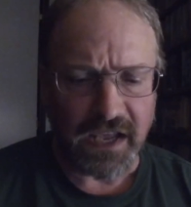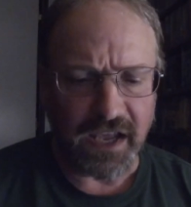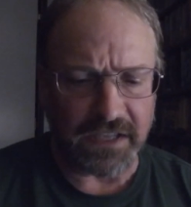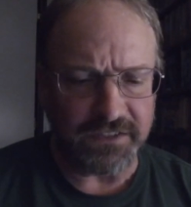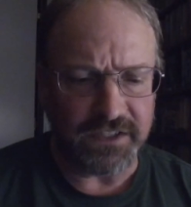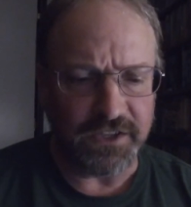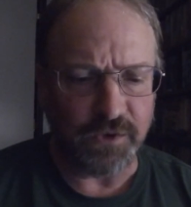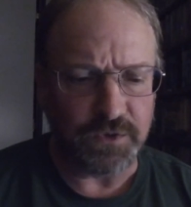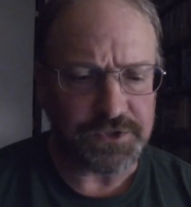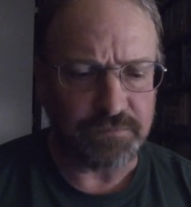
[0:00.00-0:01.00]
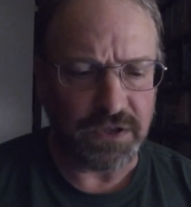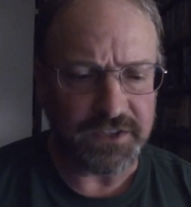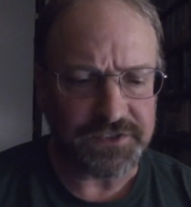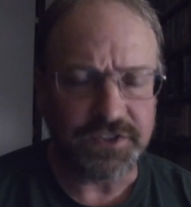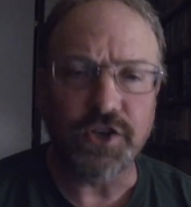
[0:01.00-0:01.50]
And then there was a
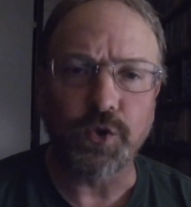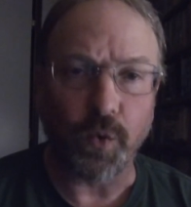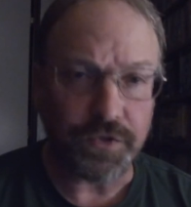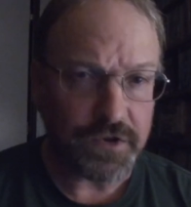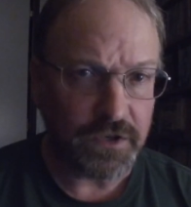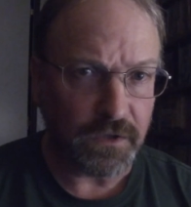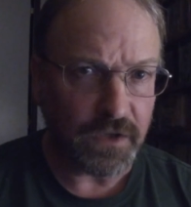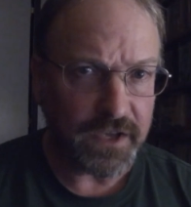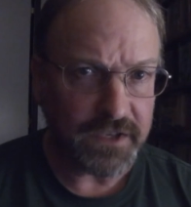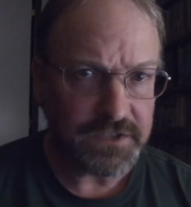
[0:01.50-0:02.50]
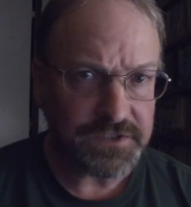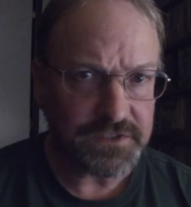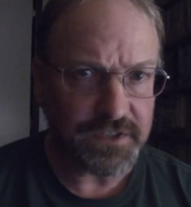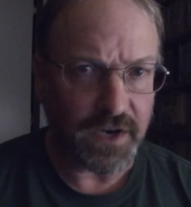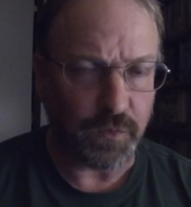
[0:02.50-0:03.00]
place in the northern glades
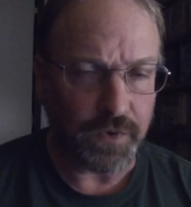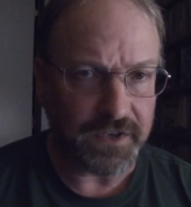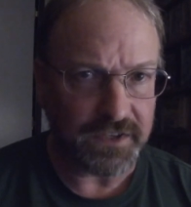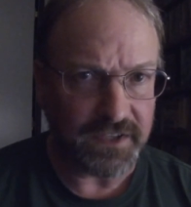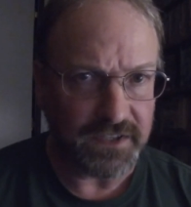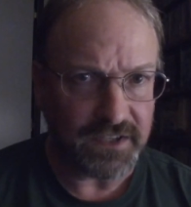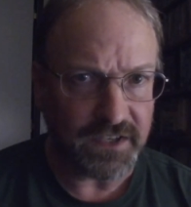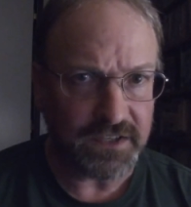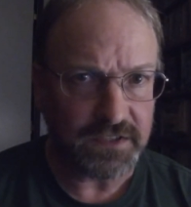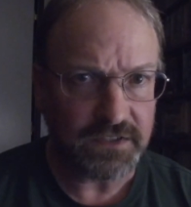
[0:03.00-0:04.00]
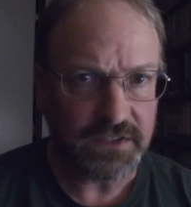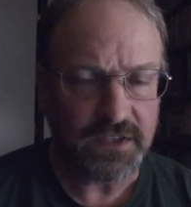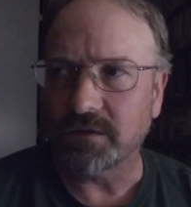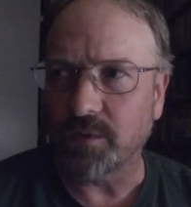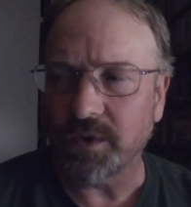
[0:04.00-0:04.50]
that I wanted to hit
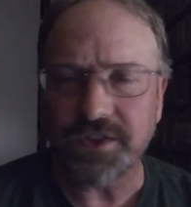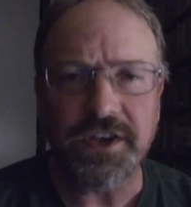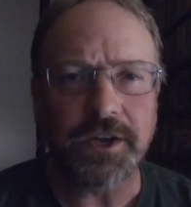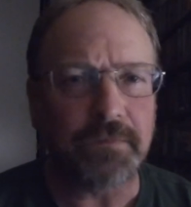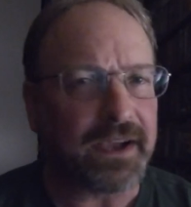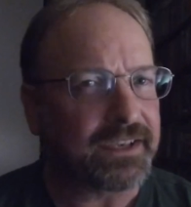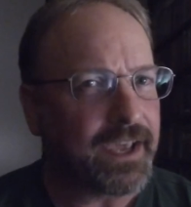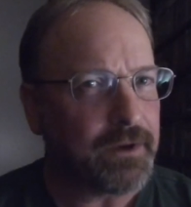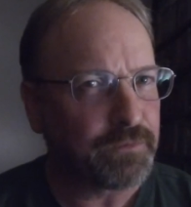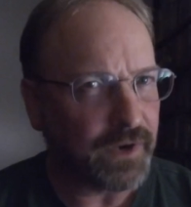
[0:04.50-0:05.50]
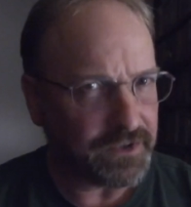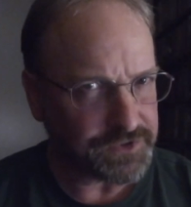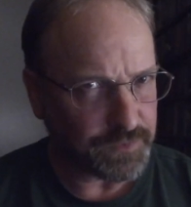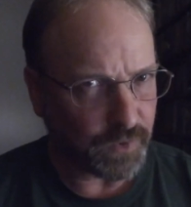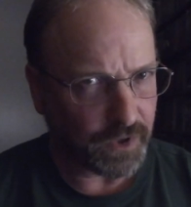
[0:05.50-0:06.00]
where the nearby
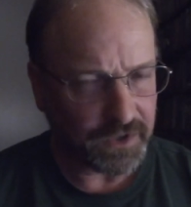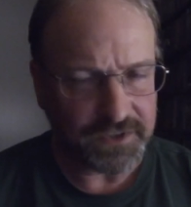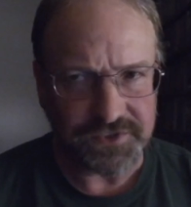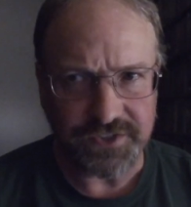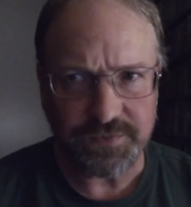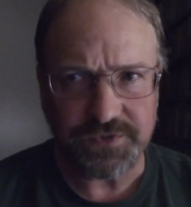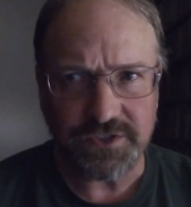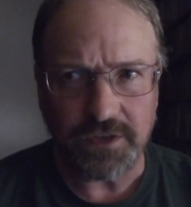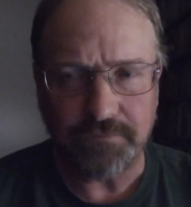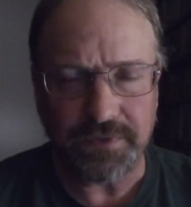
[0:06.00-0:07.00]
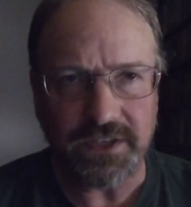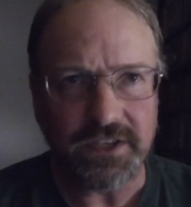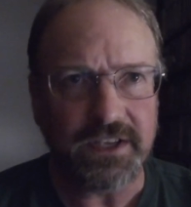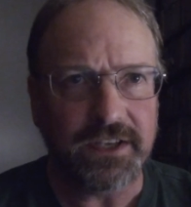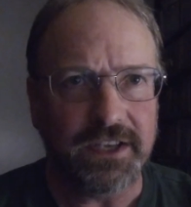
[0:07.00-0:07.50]
campgrounds were, because this was going to
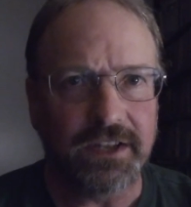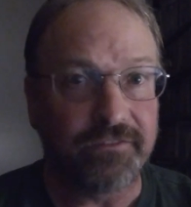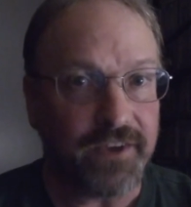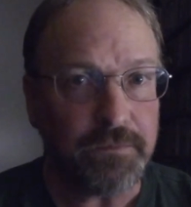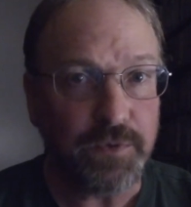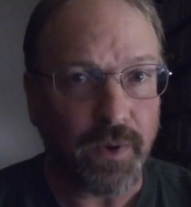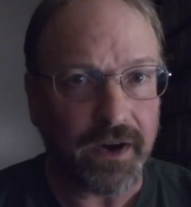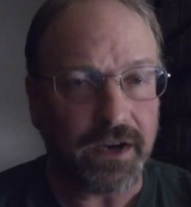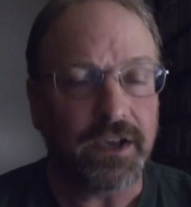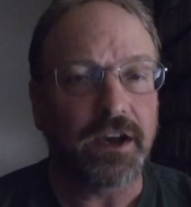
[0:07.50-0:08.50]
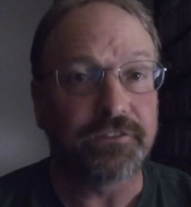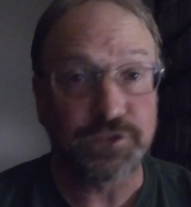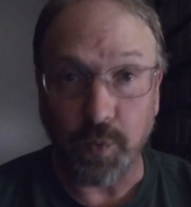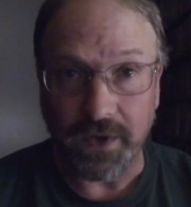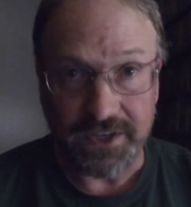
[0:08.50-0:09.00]
be in February of
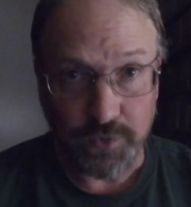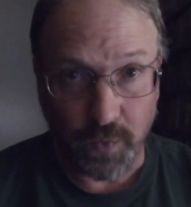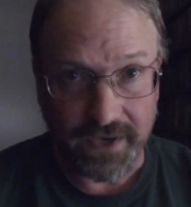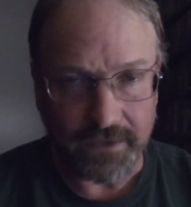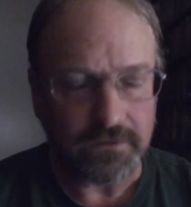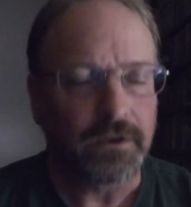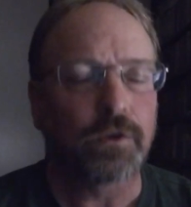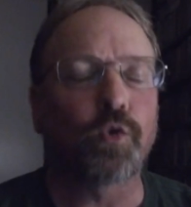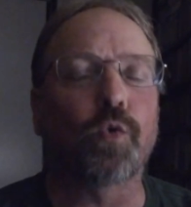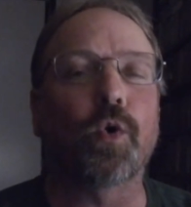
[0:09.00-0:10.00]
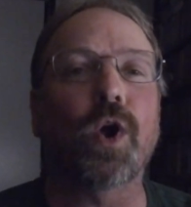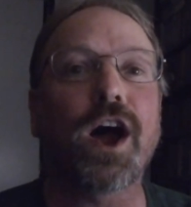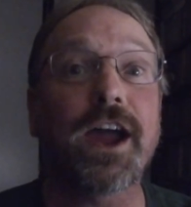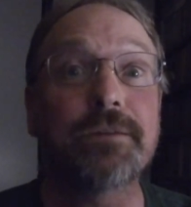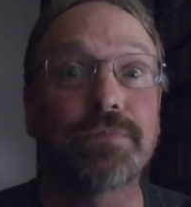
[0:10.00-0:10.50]
2020,
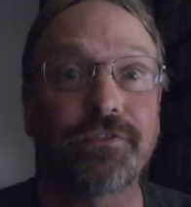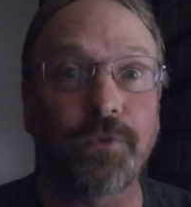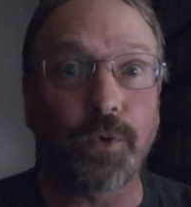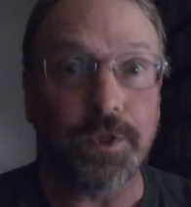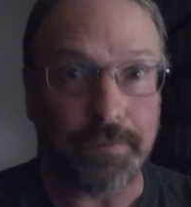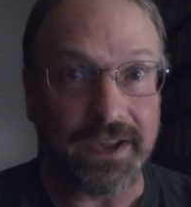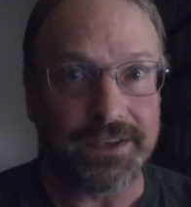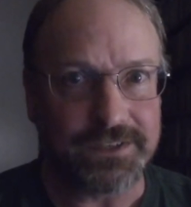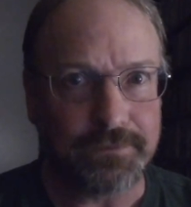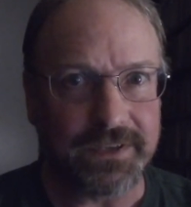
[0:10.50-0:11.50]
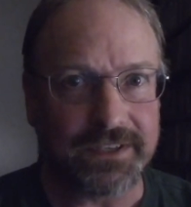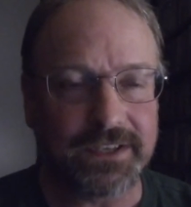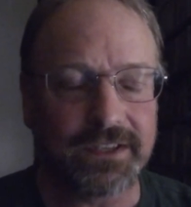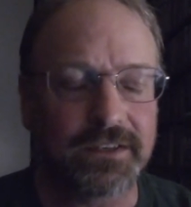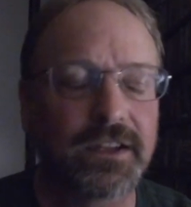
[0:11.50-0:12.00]
right before the pandemic
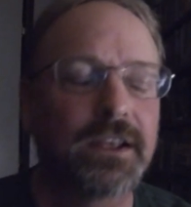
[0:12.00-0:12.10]
hit